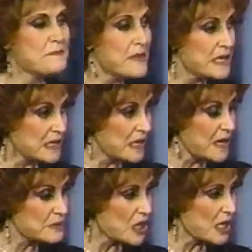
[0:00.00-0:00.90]
money
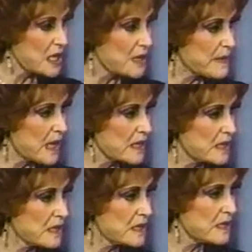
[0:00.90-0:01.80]
I'm talking about.
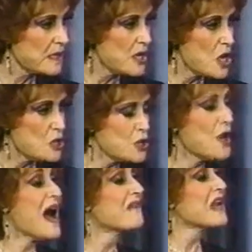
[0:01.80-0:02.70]

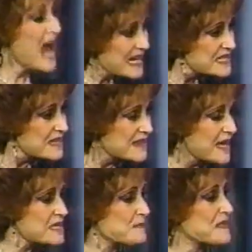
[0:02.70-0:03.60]
You have lots of
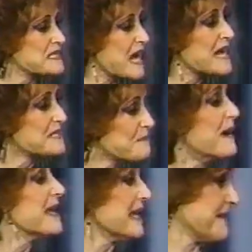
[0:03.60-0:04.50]
things besides
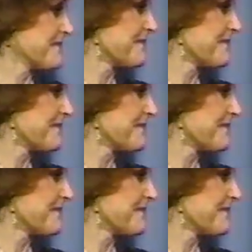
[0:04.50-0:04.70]
money.